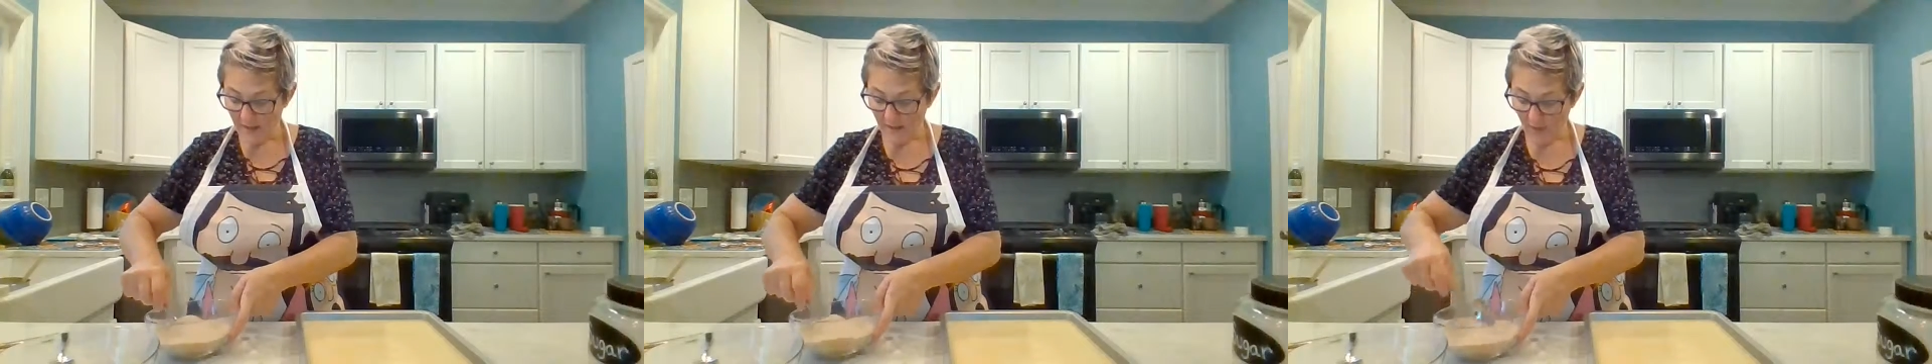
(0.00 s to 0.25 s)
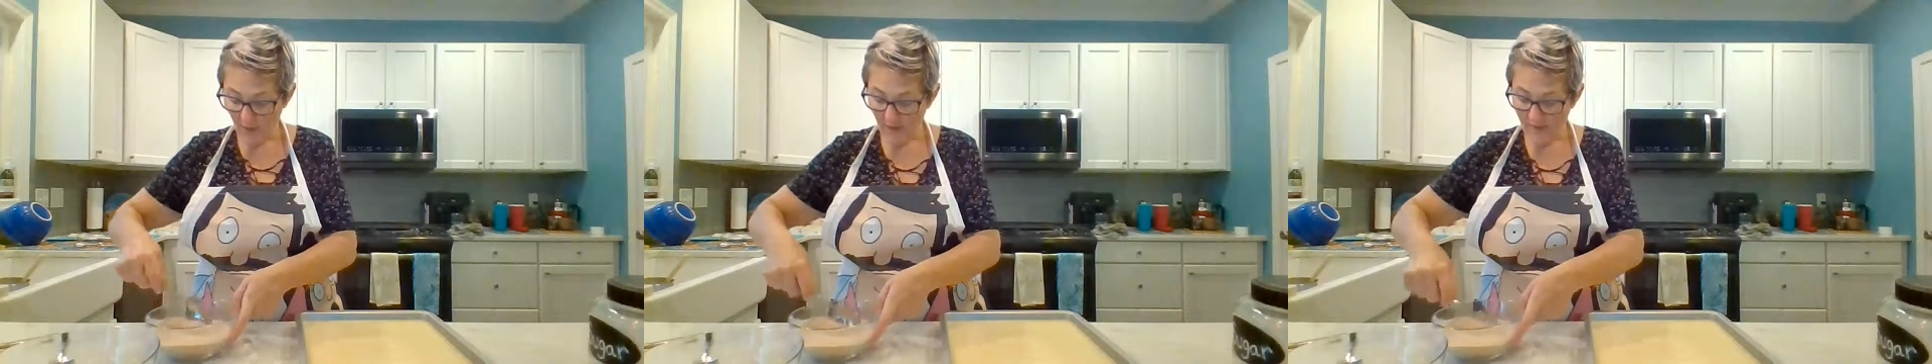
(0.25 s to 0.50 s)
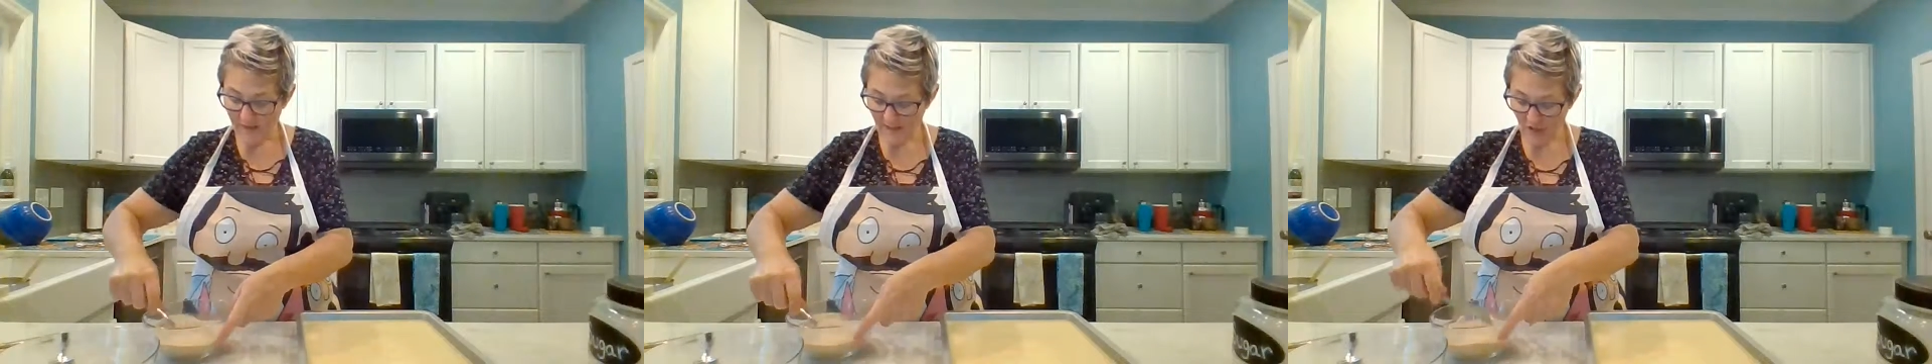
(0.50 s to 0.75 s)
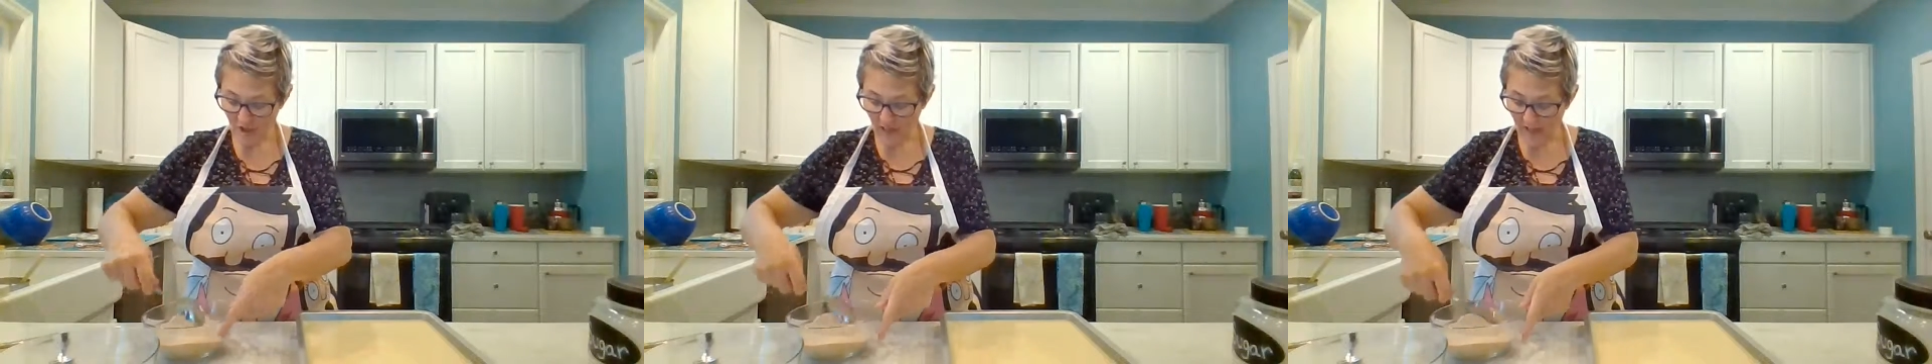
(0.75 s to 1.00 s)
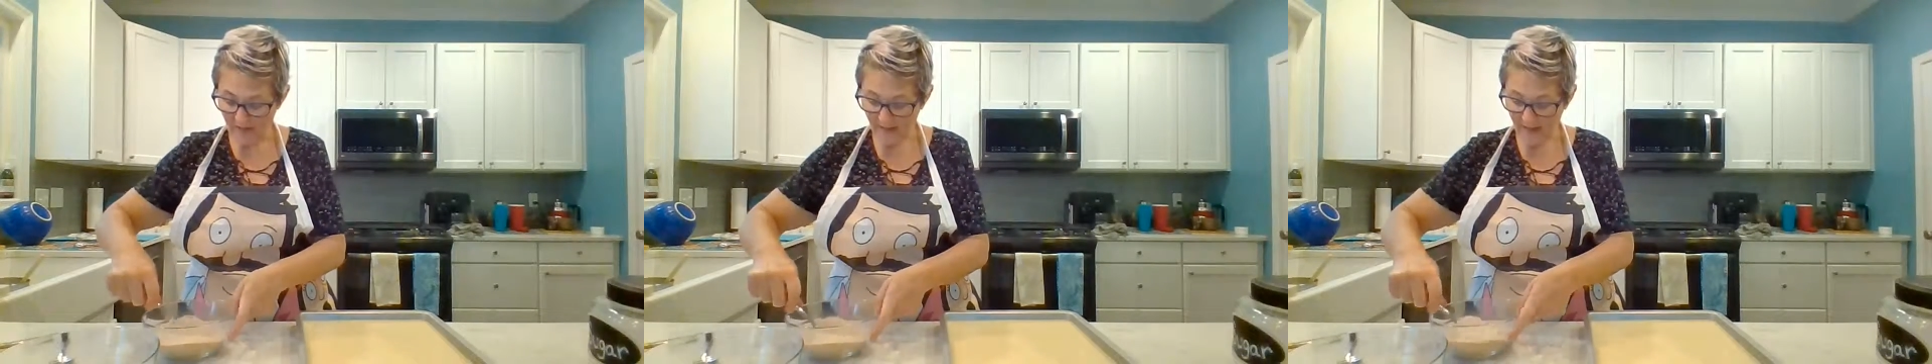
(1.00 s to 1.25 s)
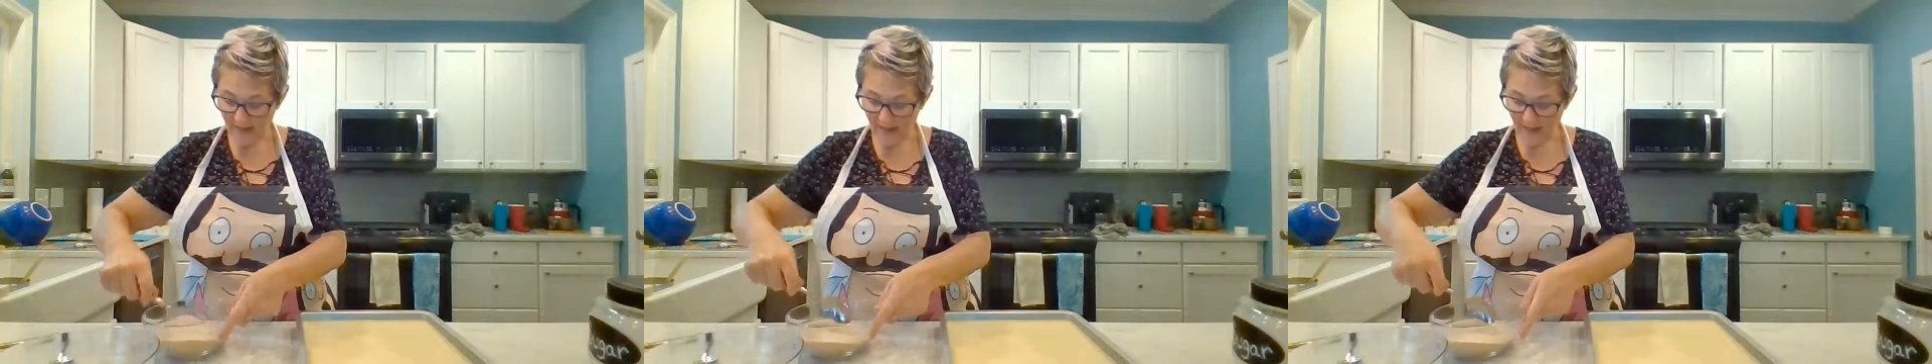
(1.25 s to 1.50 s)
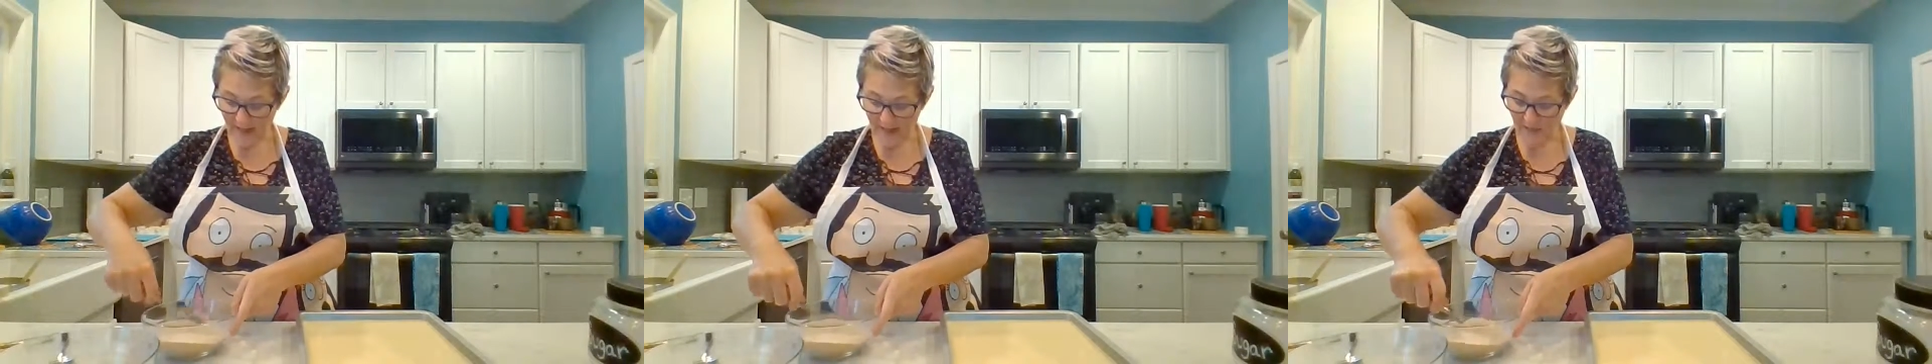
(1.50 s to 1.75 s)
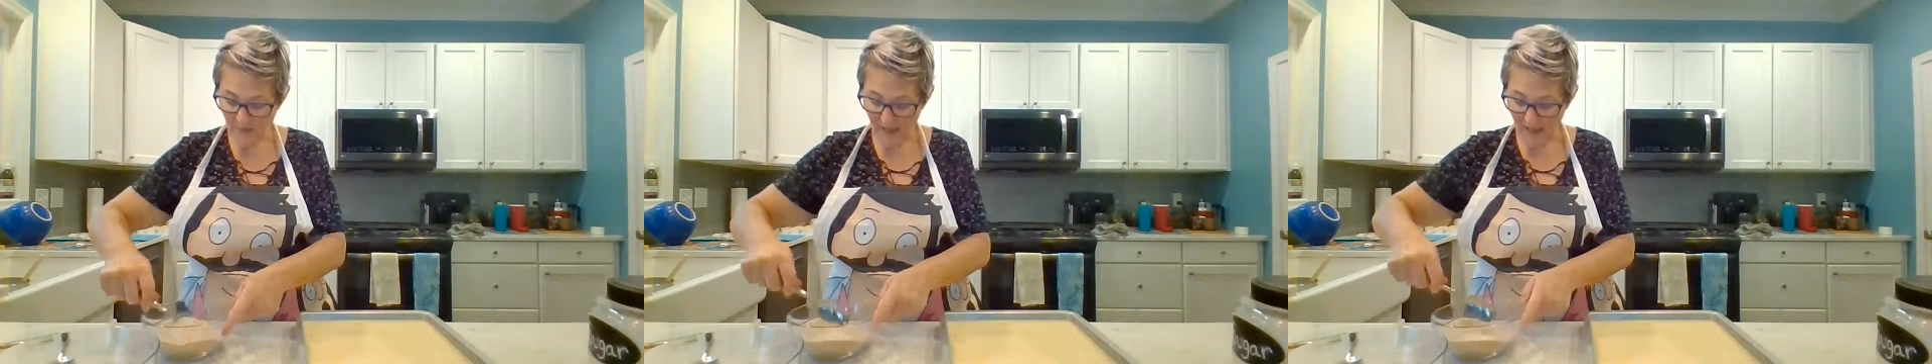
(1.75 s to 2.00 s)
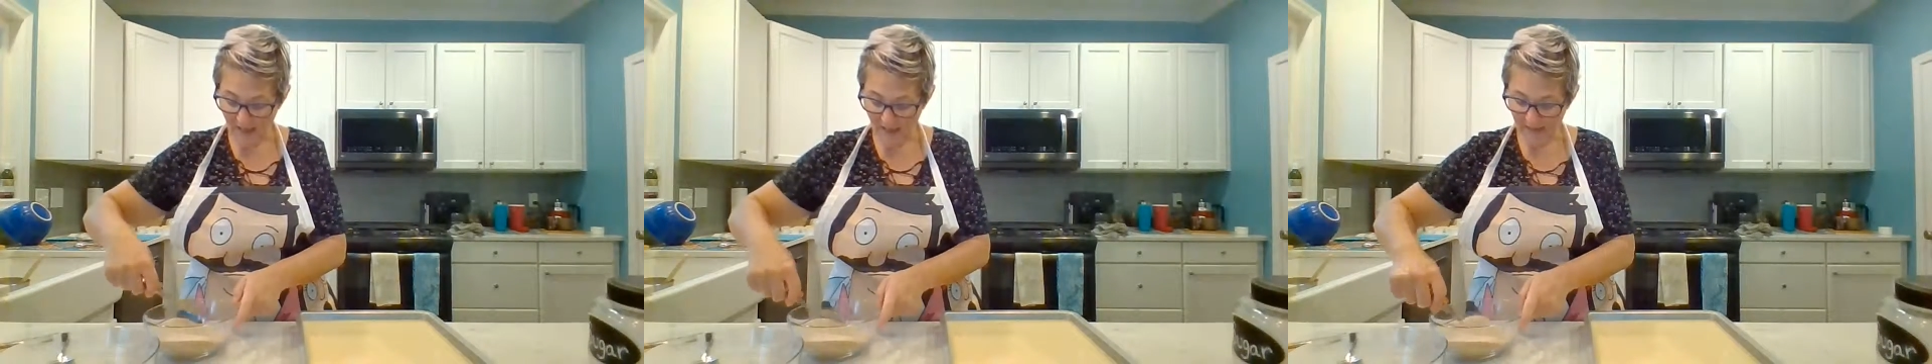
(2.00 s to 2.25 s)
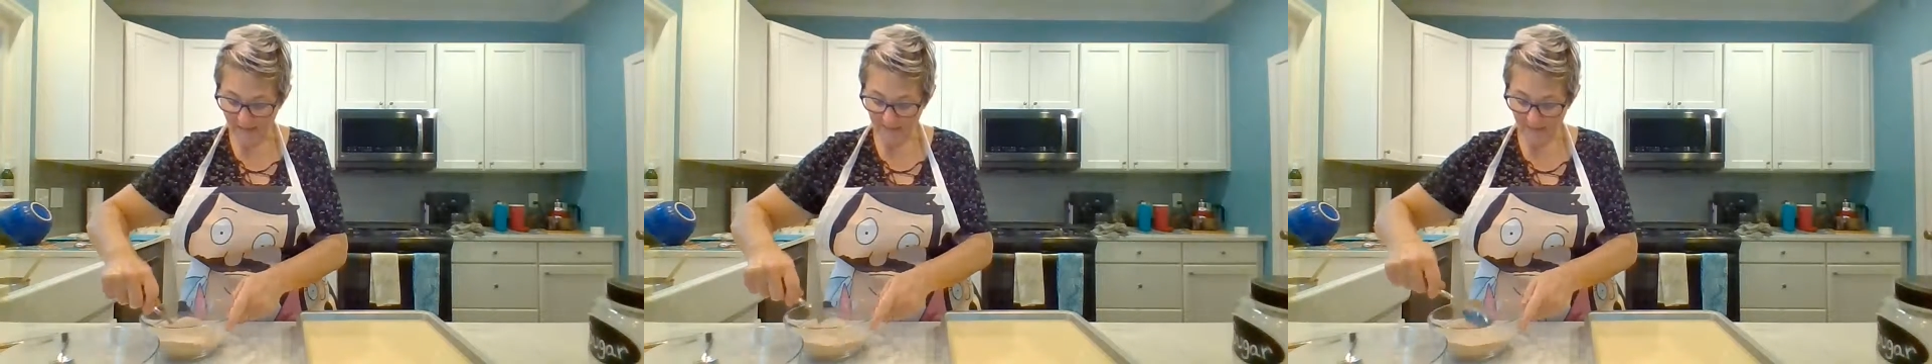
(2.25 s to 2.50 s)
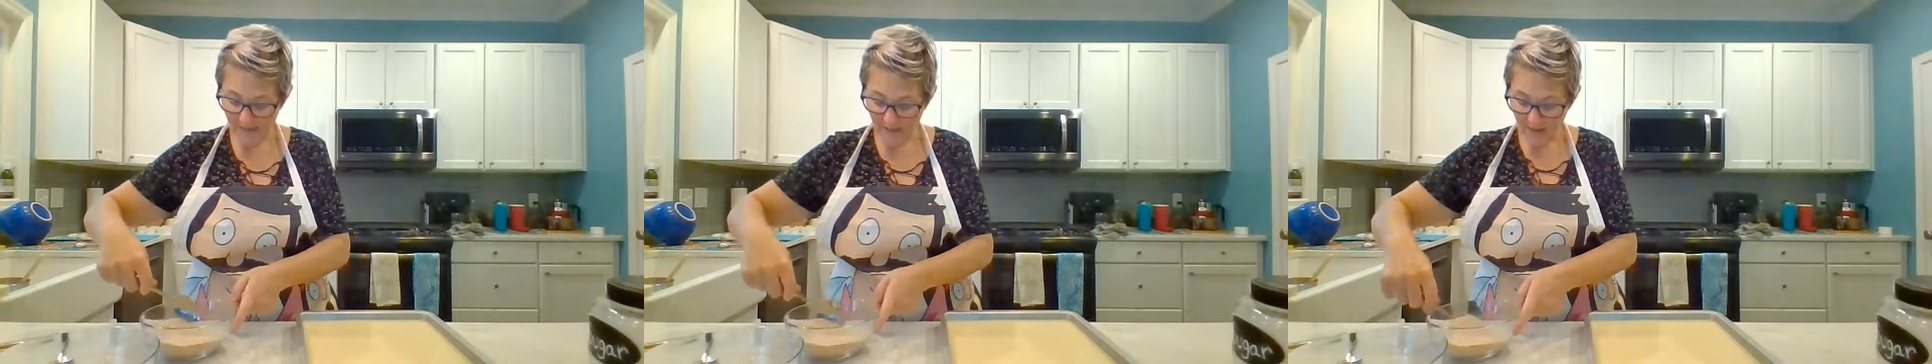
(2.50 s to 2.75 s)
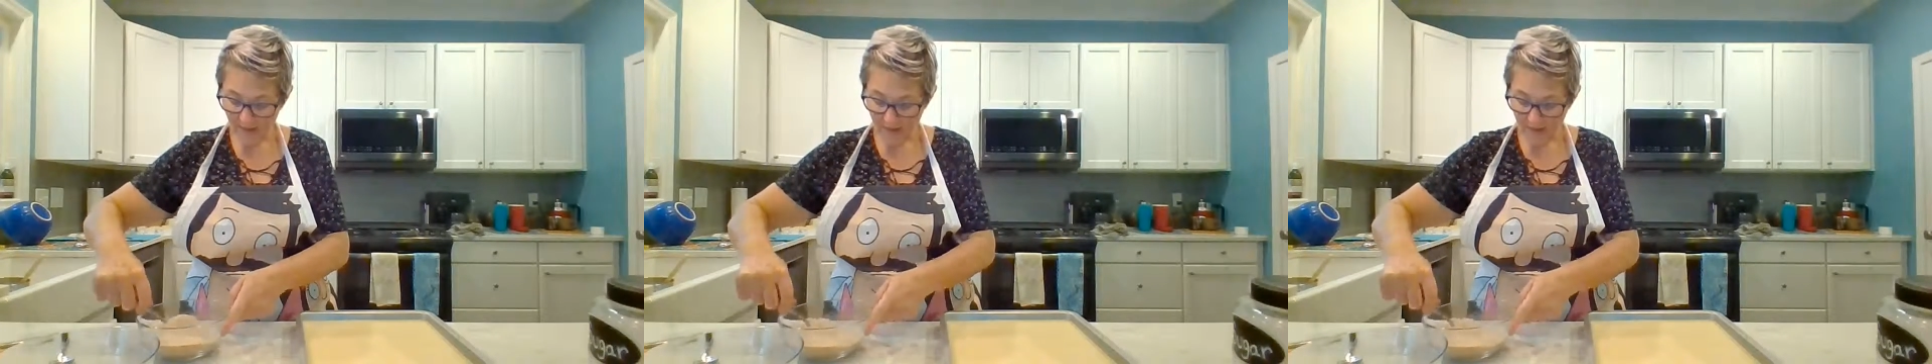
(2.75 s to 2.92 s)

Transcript: sort of as gently as we can,